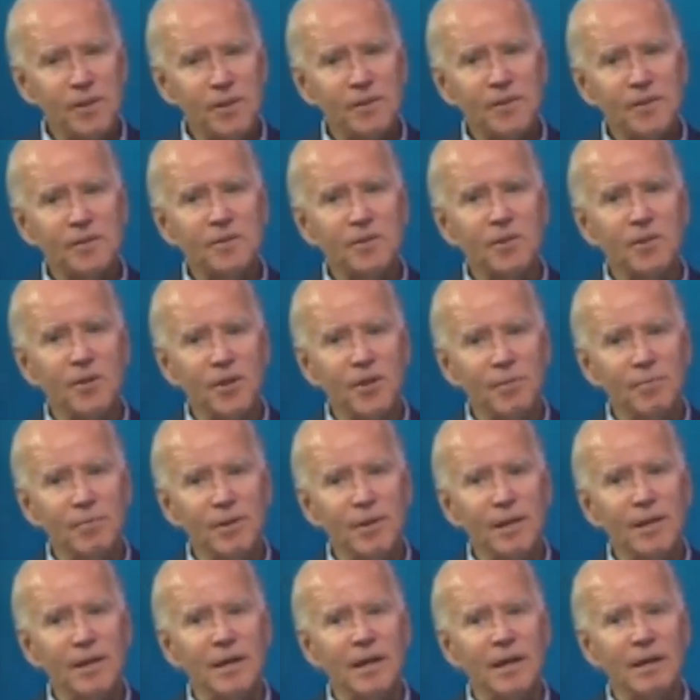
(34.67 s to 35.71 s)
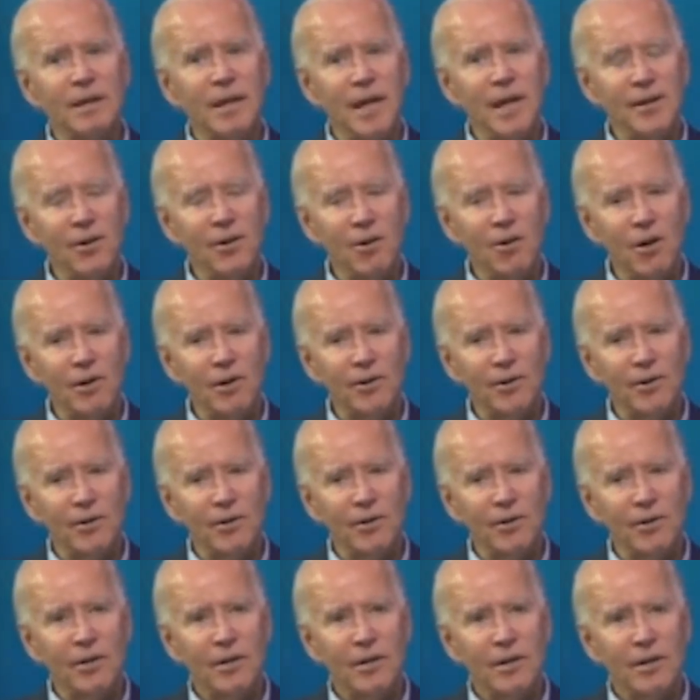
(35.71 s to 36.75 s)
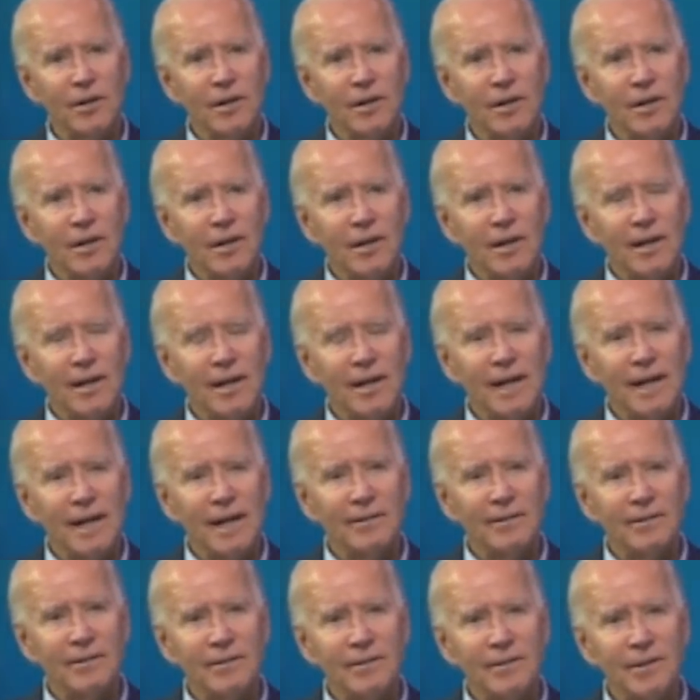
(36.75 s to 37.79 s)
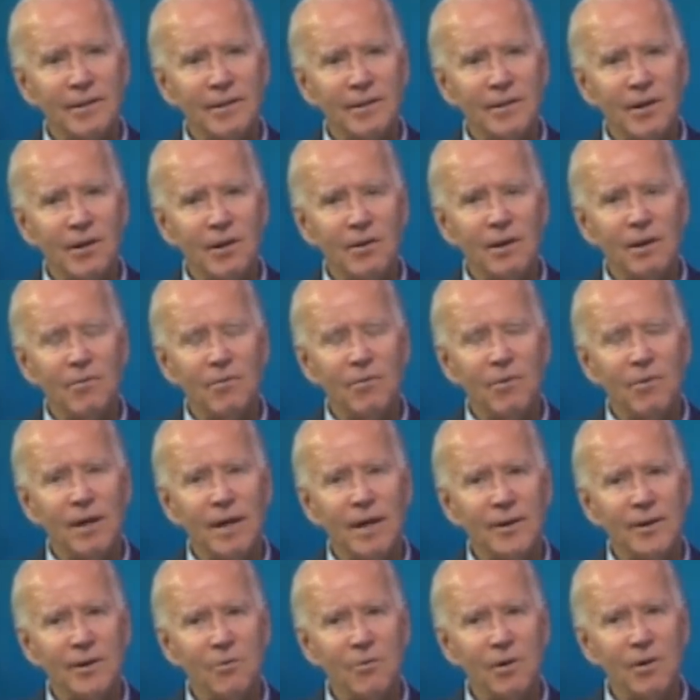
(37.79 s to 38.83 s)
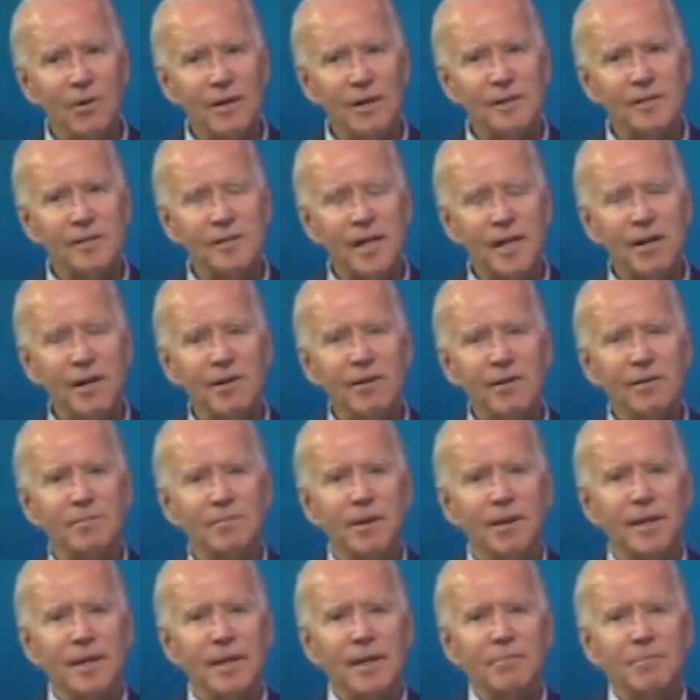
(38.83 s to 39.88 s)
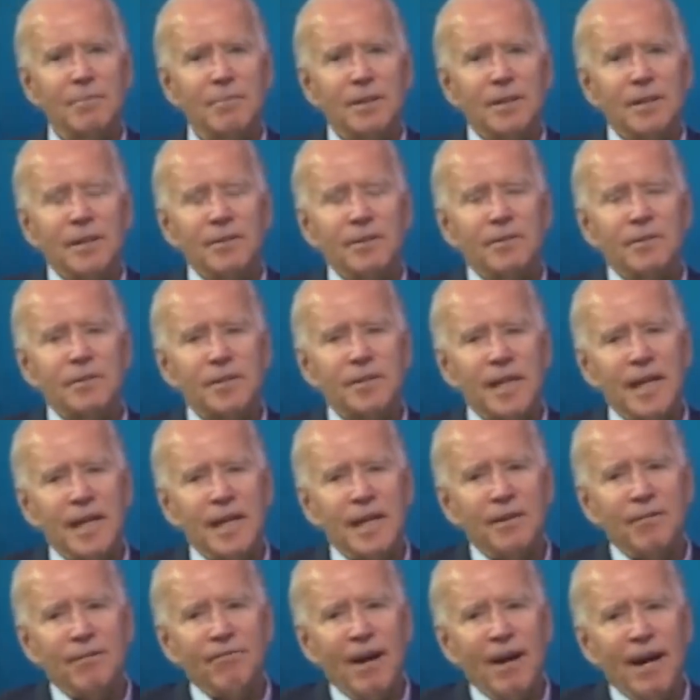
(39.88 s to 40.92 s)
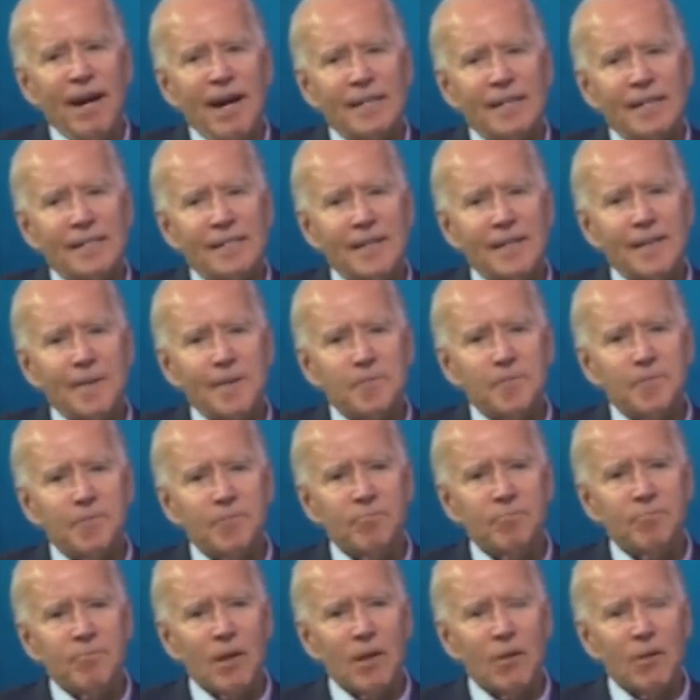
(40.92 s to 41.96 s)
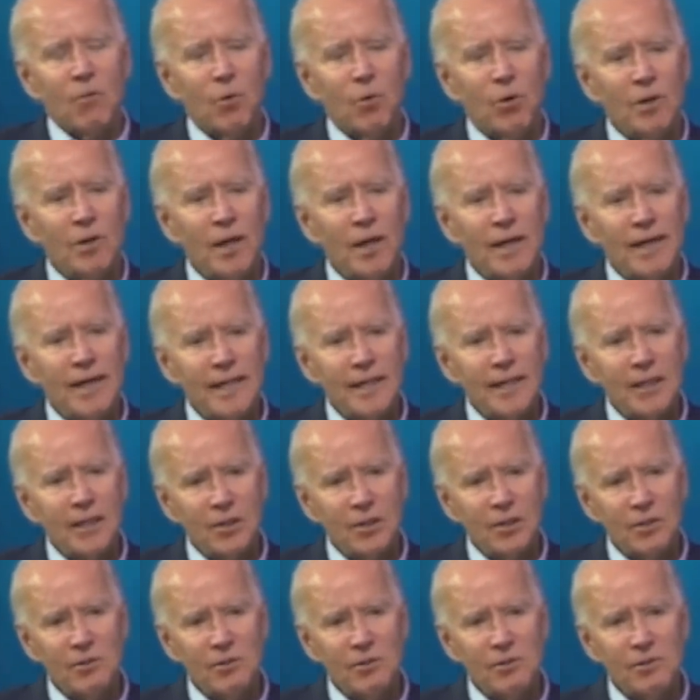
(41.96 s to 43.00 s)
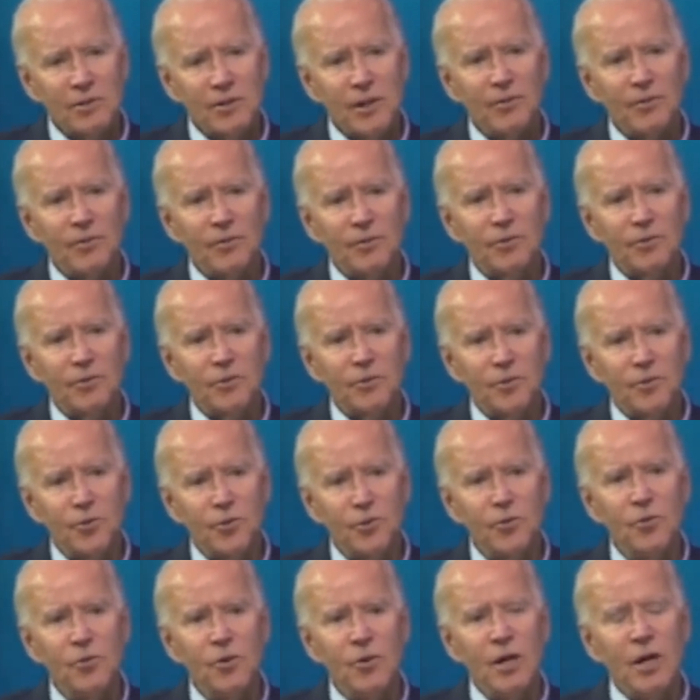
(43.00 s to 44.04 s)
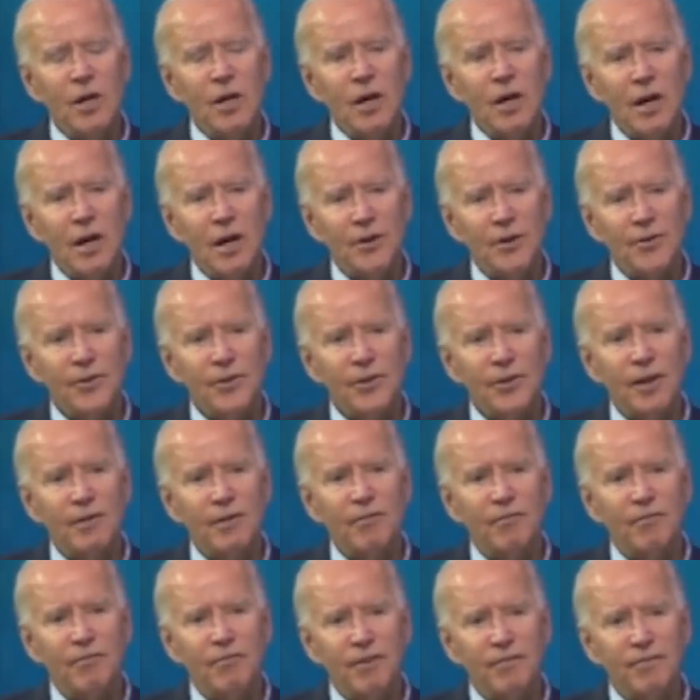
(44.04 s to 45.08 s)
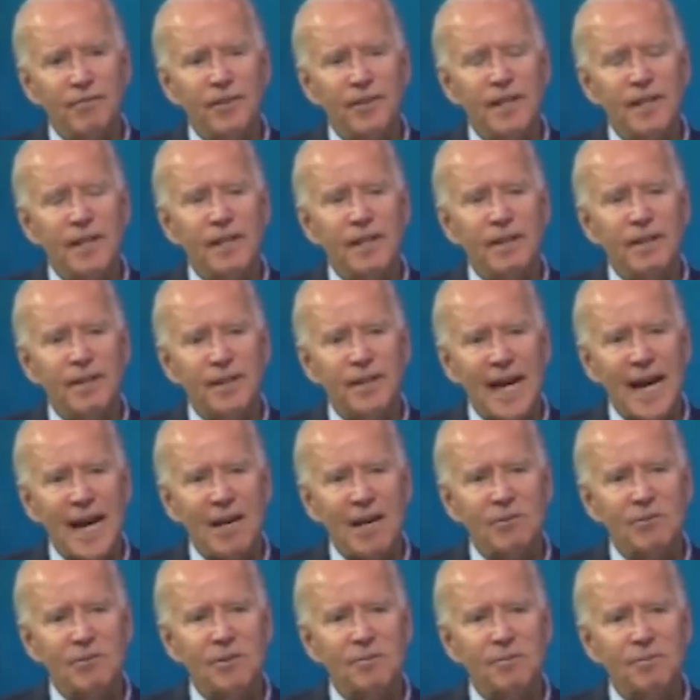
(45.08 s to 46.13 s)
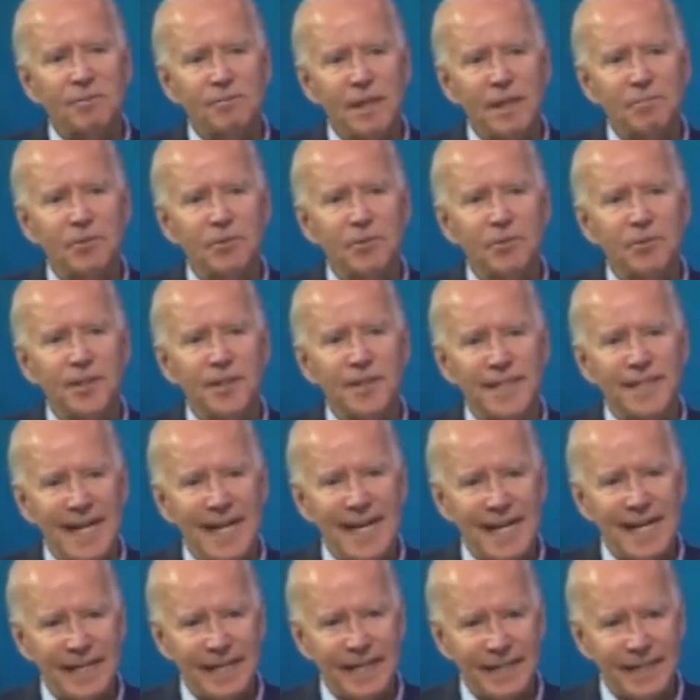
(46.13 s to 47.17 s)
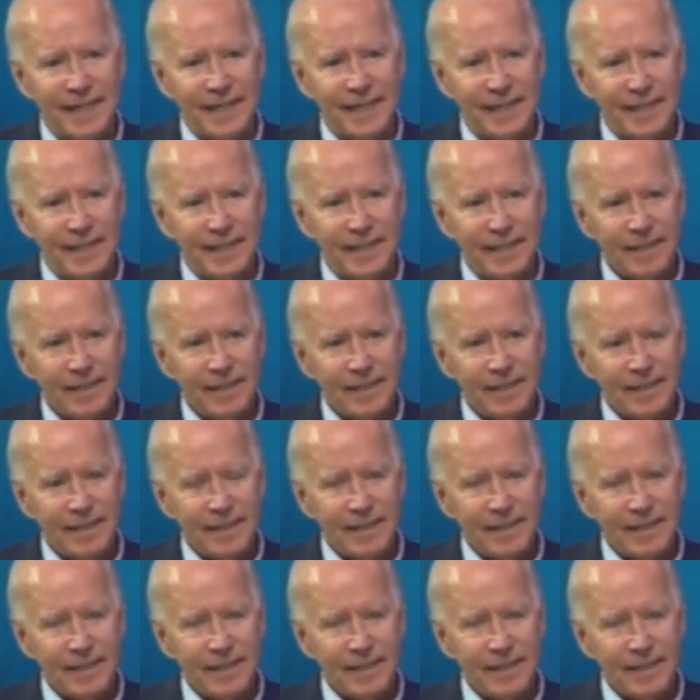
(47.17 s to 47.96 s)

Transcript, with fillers: Christmas is going to be a lot harder. And, you know, I don't want to scare anybody here, but understand the facts. We're likely to lose another 250,000 people dead